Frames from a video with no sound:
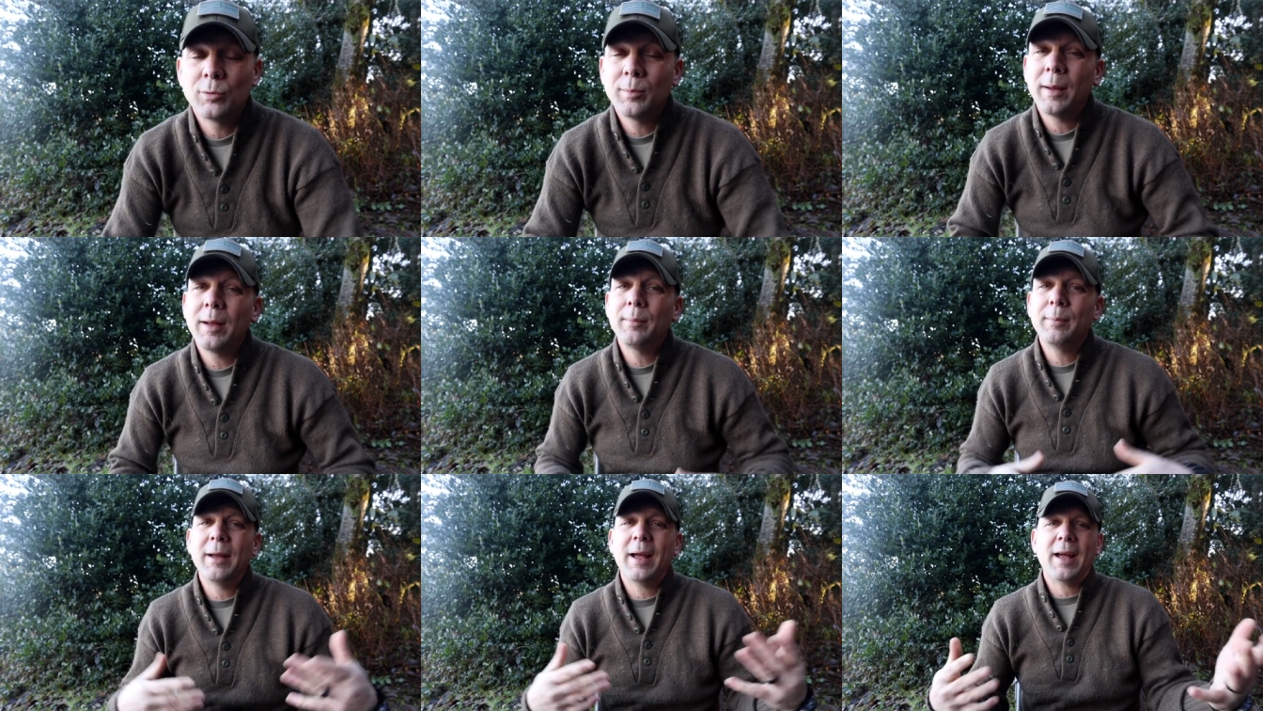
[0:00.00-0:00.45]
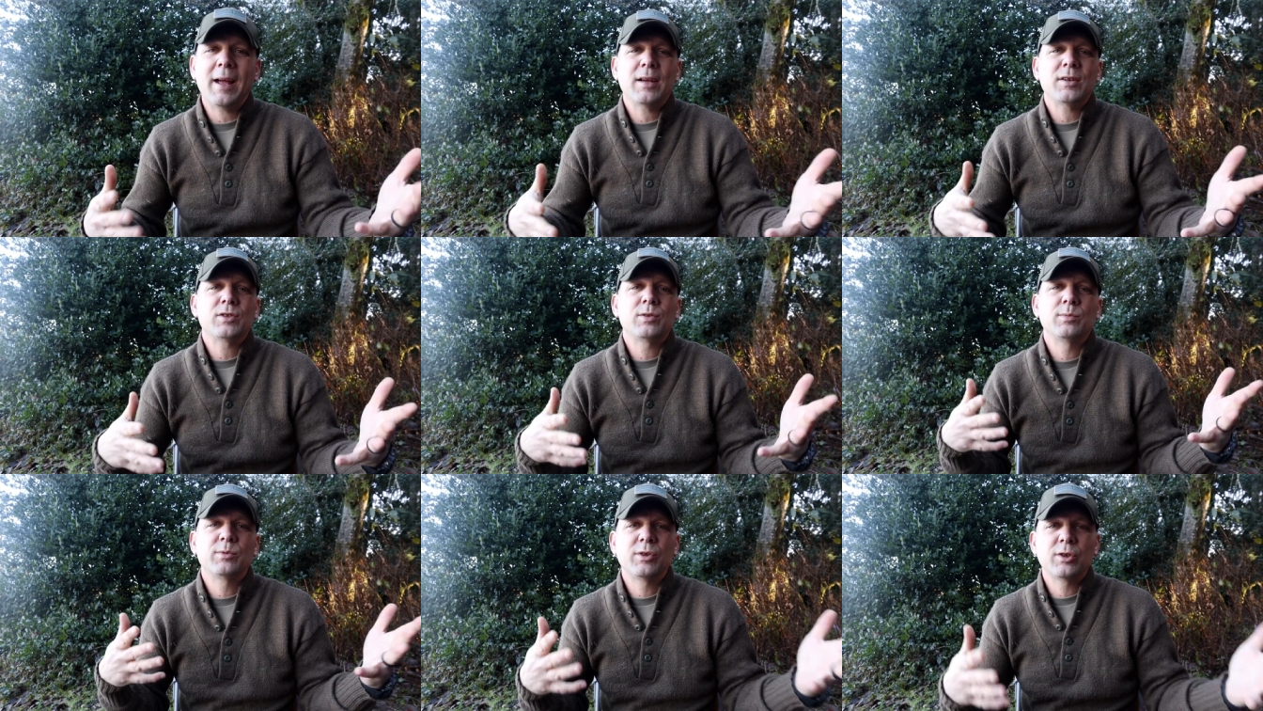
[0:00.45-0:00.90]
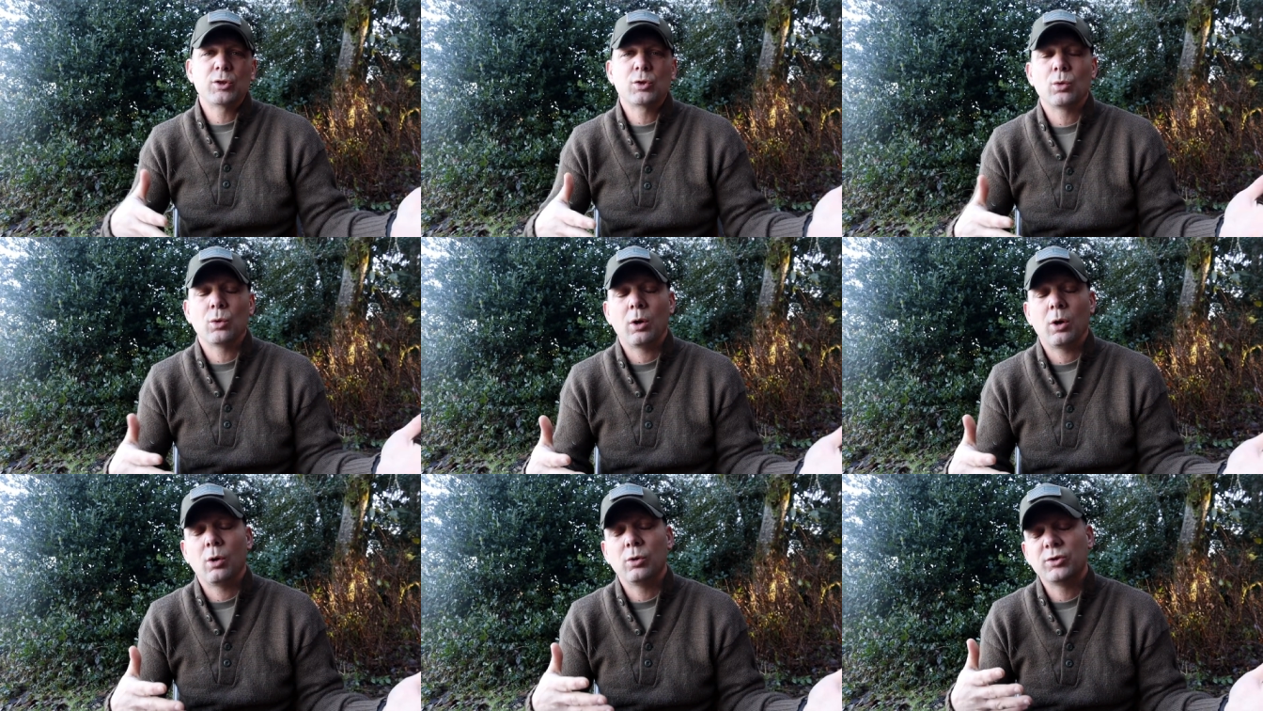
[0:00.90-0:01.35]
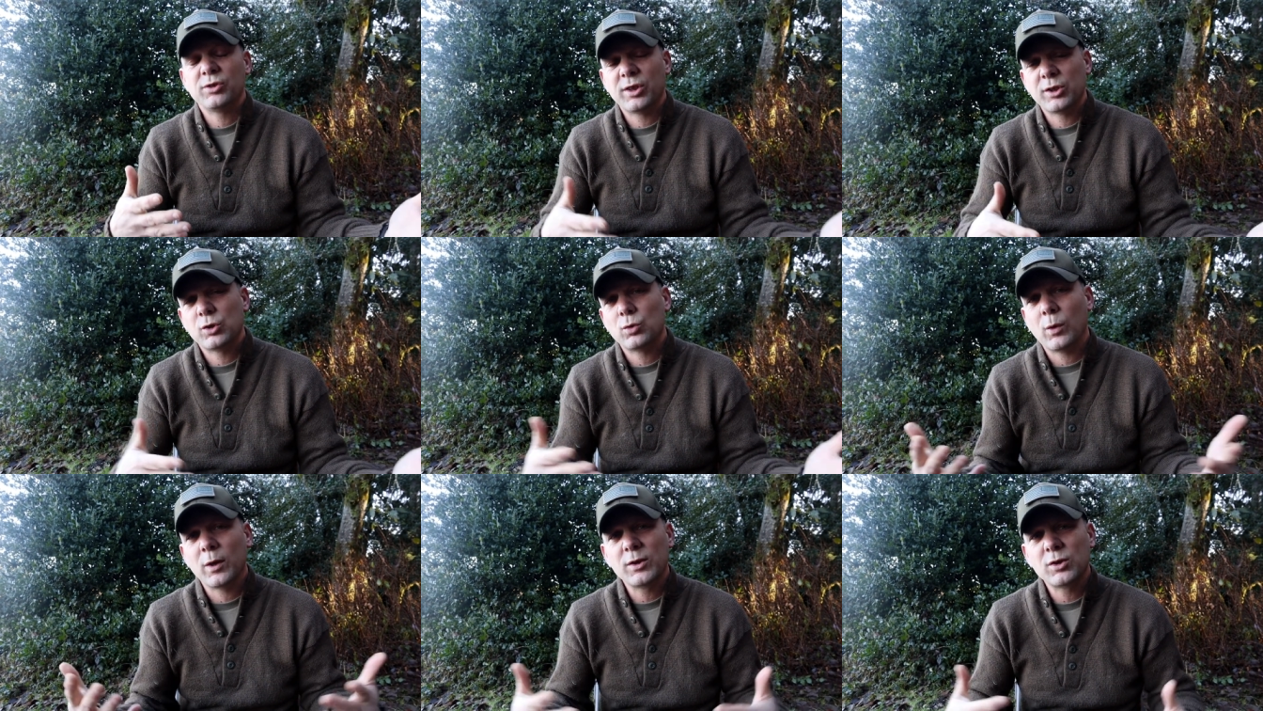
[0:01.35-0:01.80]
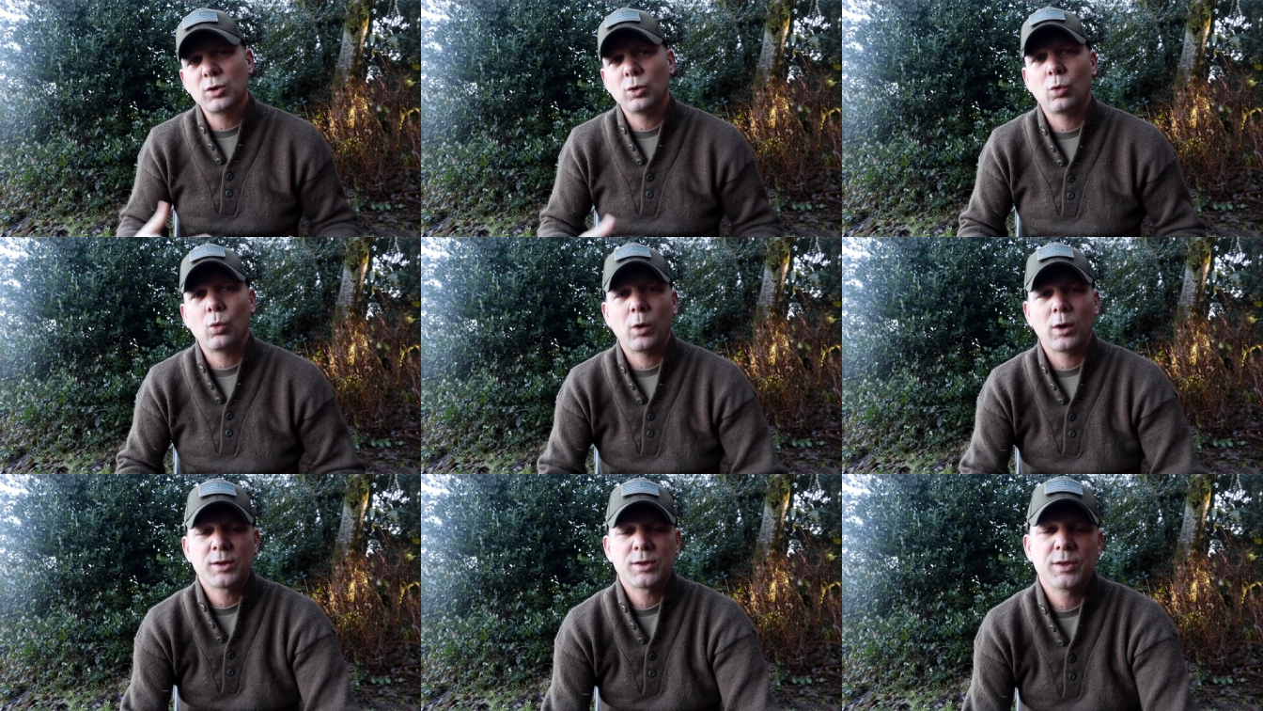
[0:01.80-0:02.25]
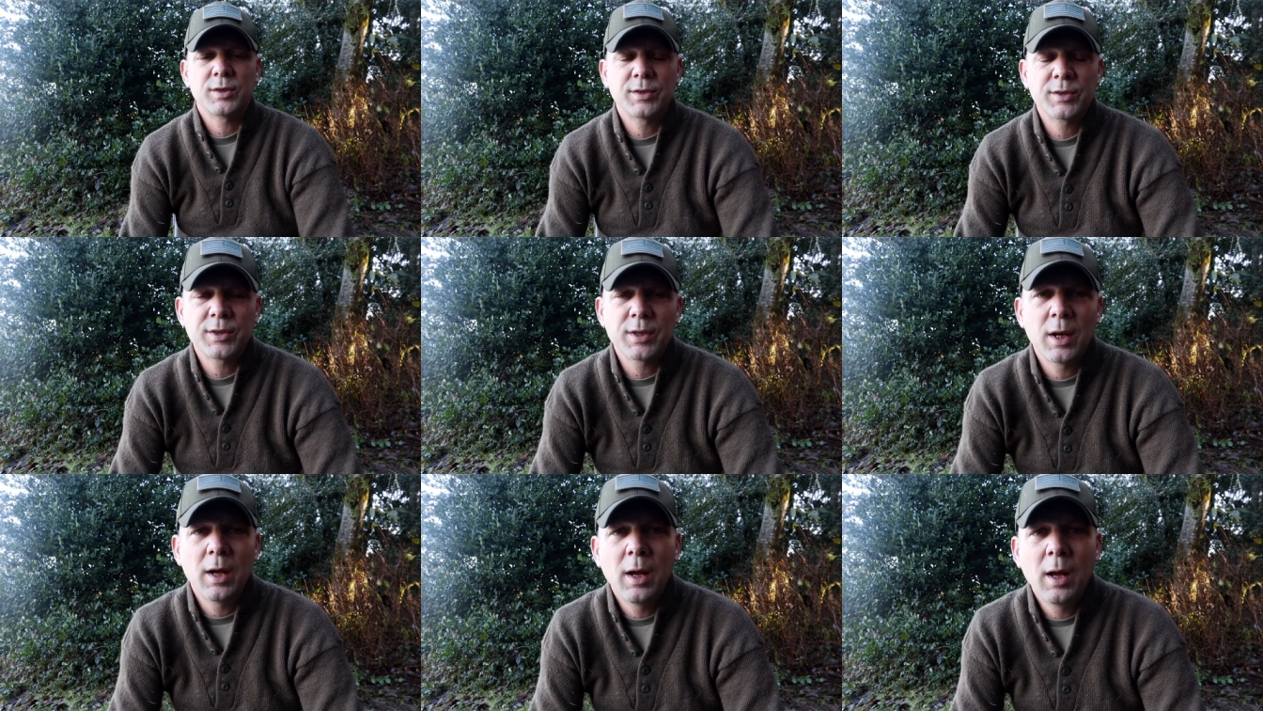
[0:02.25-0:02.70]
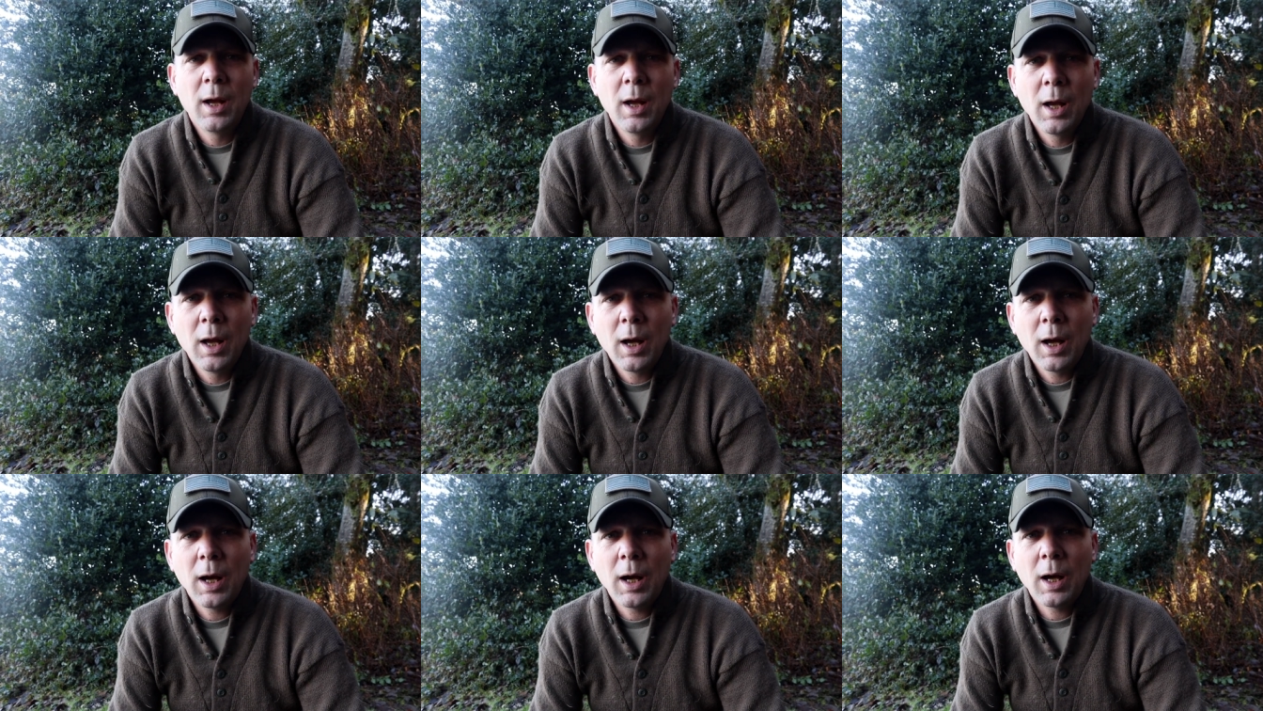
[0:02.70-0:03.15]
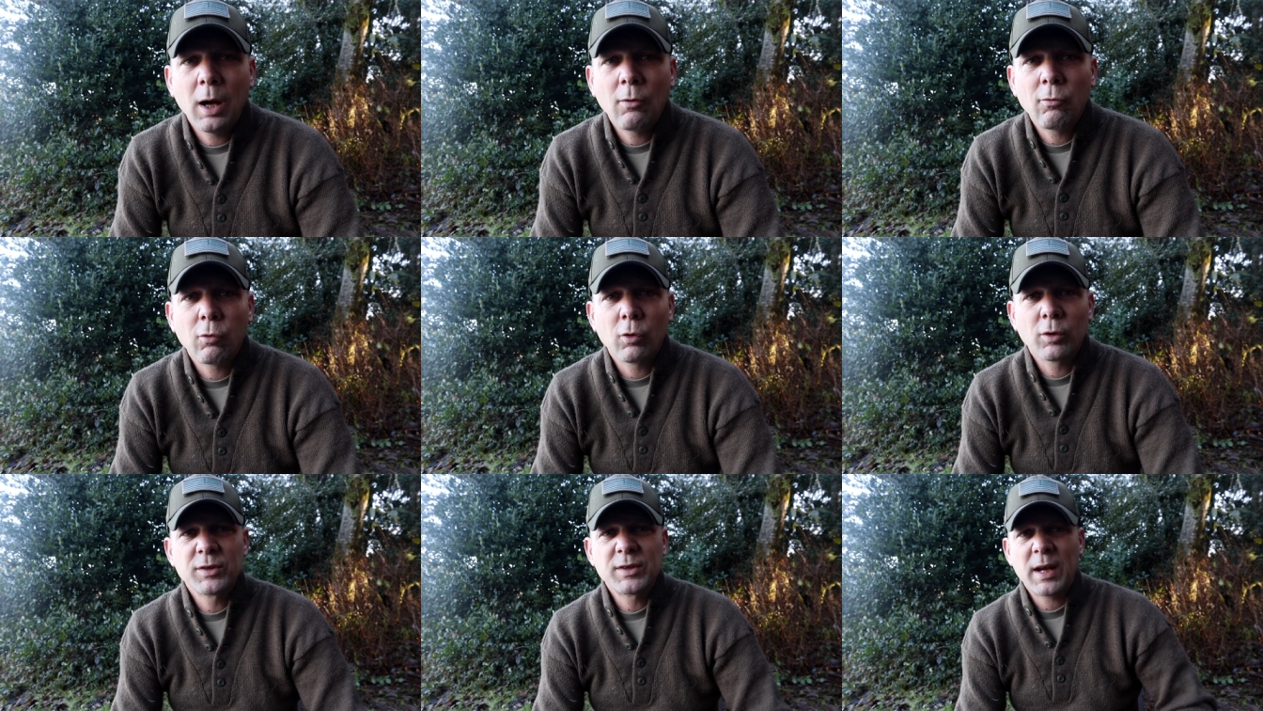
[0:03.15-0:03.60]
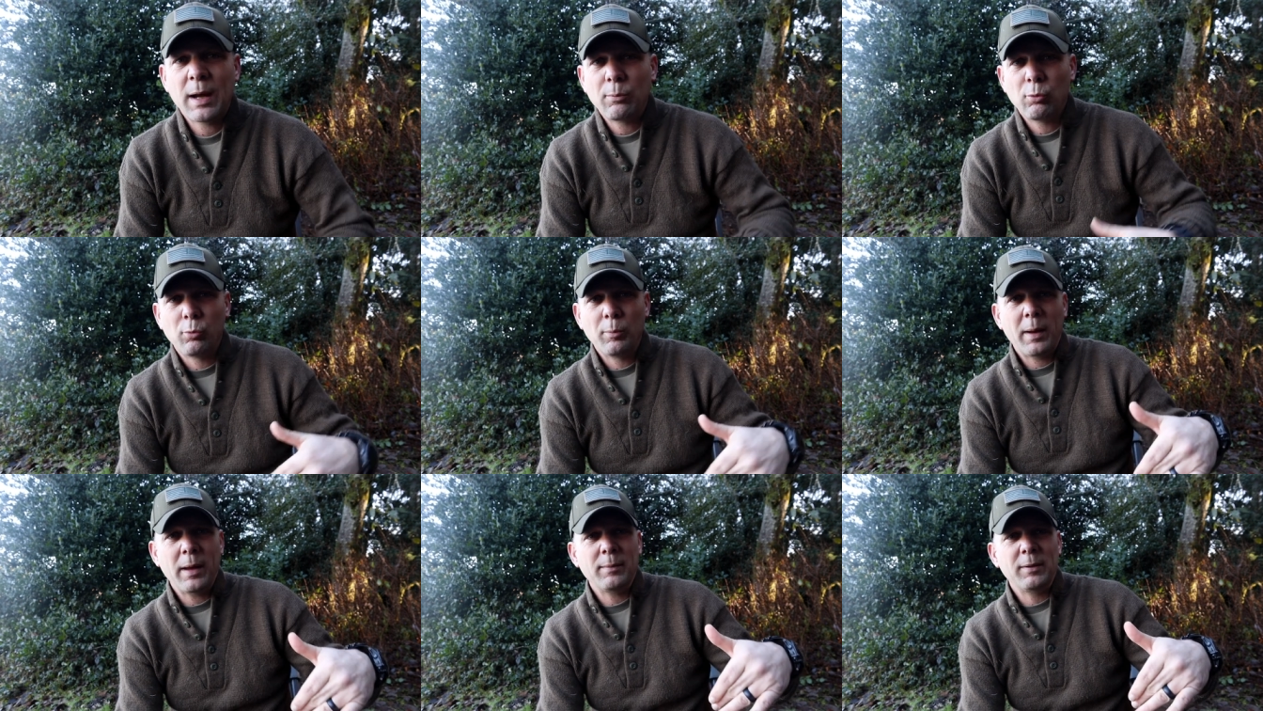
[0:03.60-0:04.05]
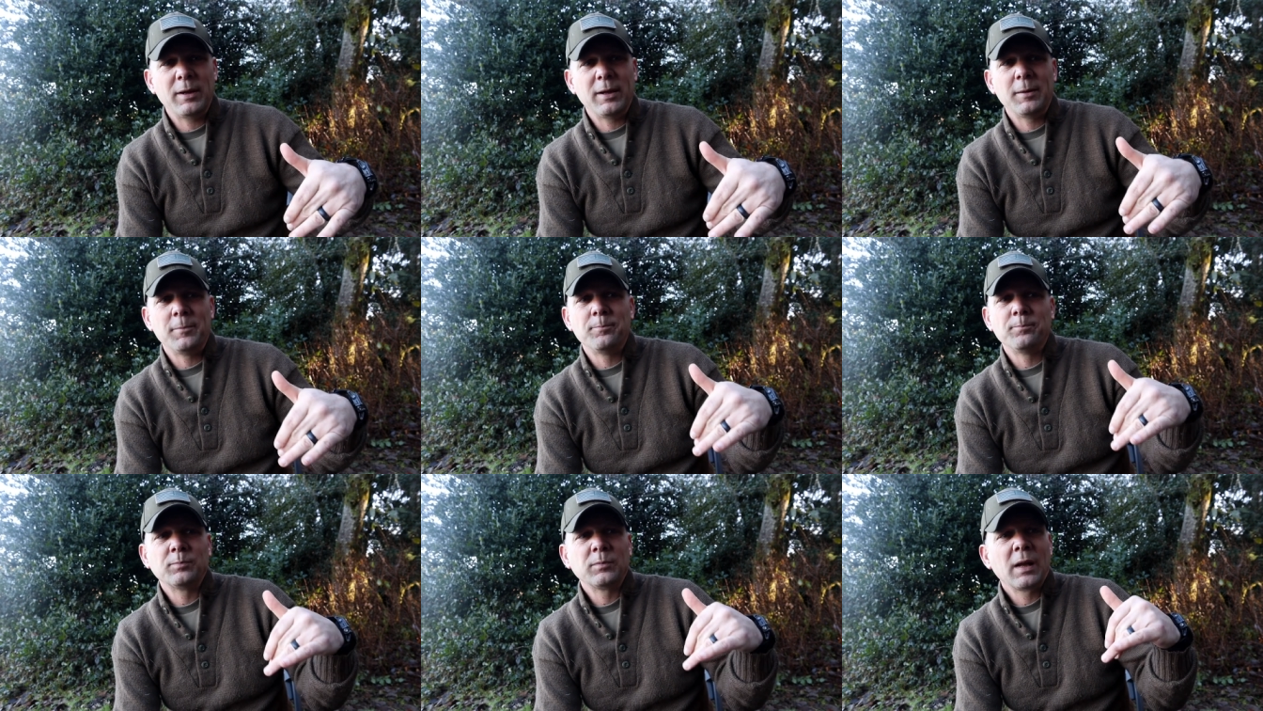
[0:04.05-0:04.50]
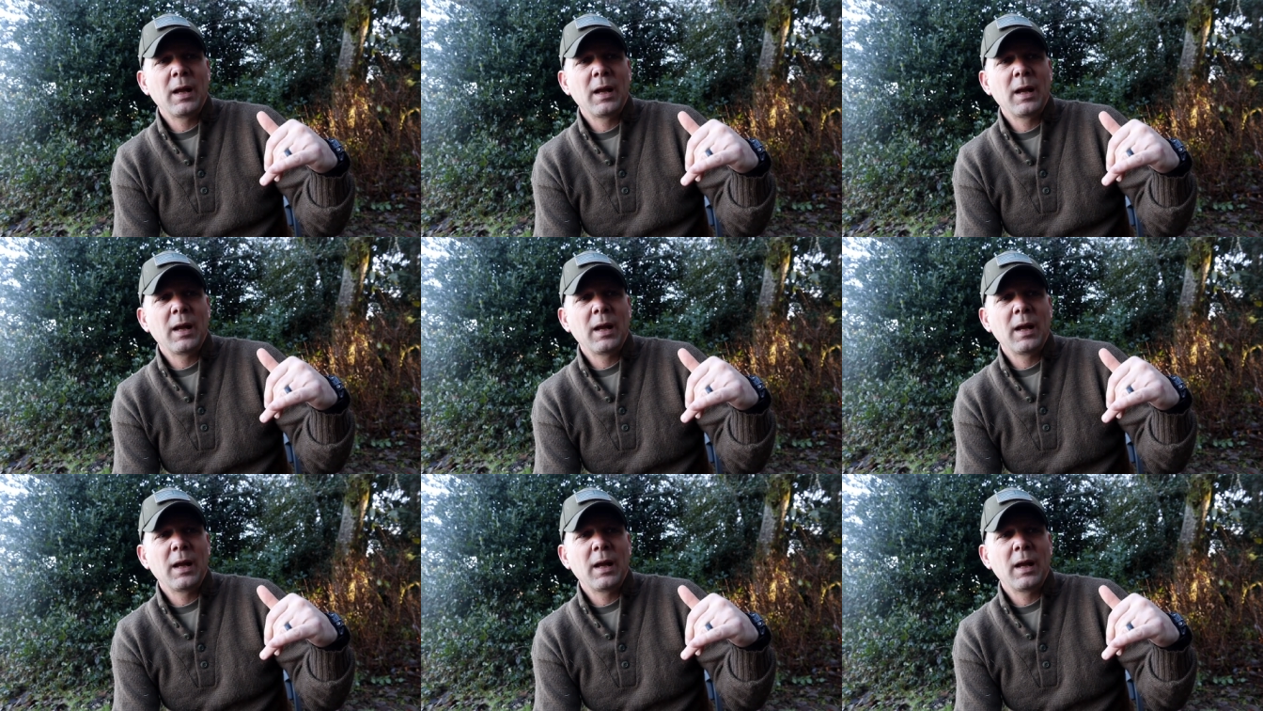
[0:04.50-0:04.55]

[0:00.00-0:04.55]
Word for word: You may be asked some situ uh, situational questions. Uh, for example, maybe